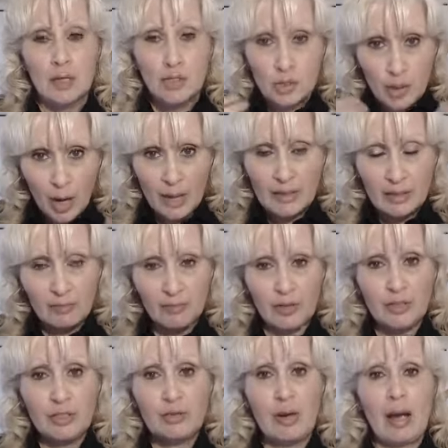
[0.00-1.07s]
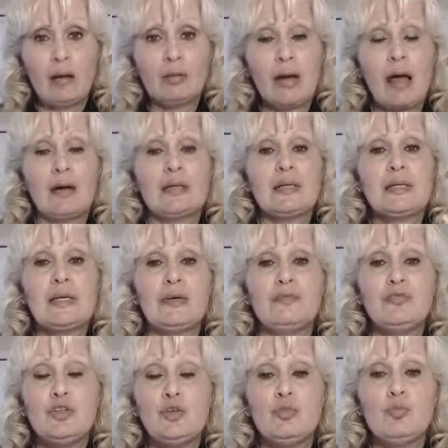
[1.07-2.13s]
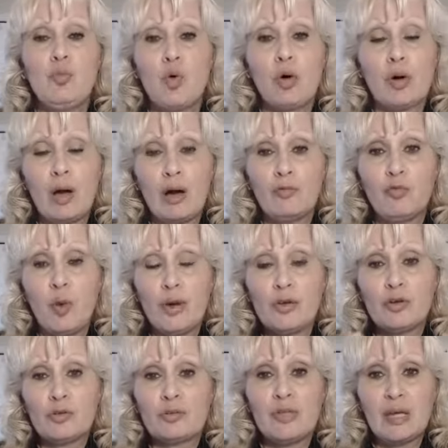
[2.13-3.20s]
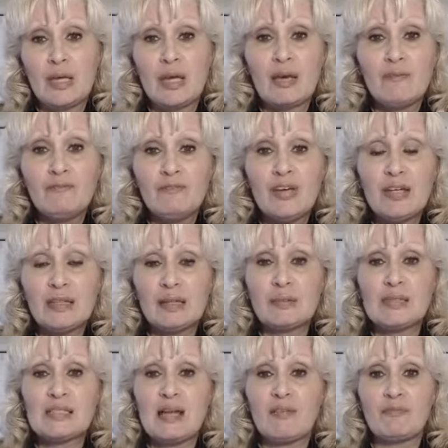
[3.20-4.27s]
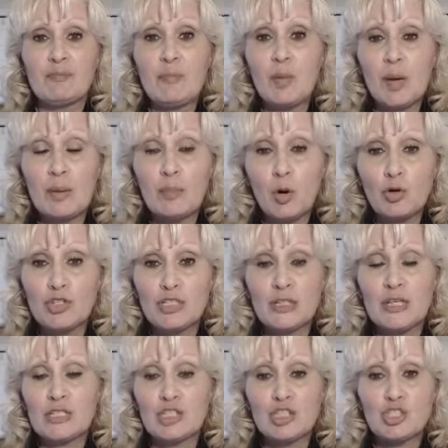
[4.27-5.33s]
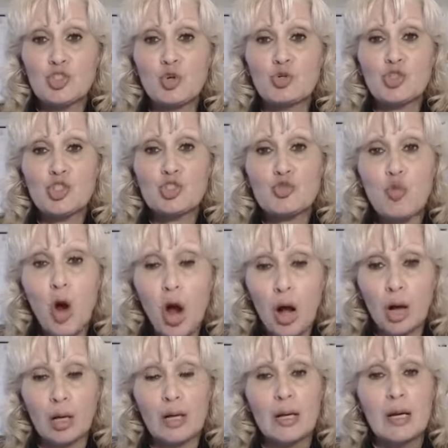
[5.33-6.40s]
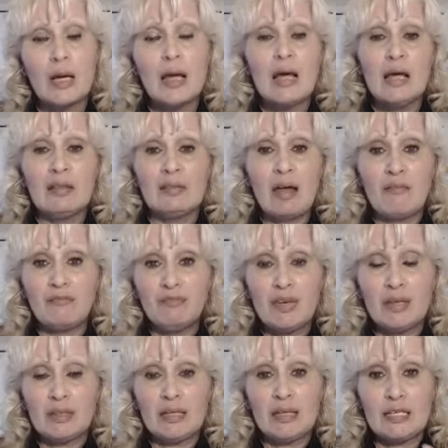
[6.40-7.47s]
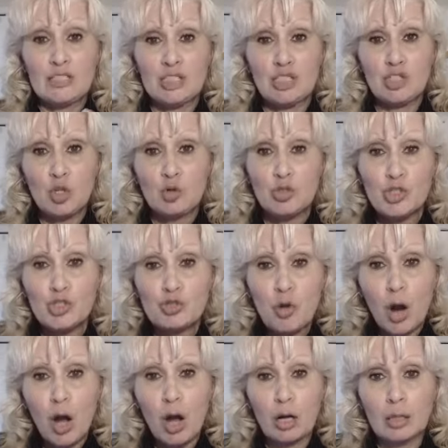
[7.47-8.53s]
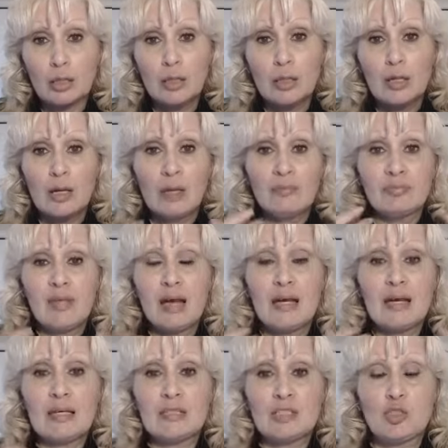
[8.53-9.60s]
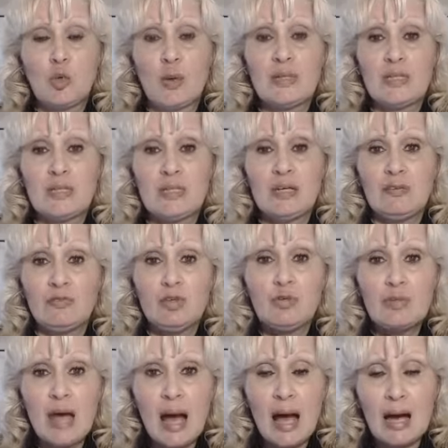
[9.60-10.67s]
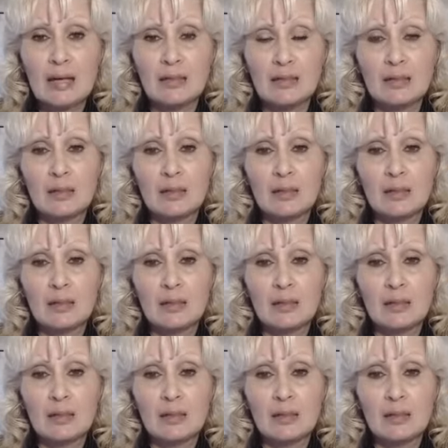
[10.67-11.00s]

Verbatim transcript: Trying to figure out how to give you more of what you're thinking and feeling because that emotion is so strong. That feeling is so strong that it's going to give you that.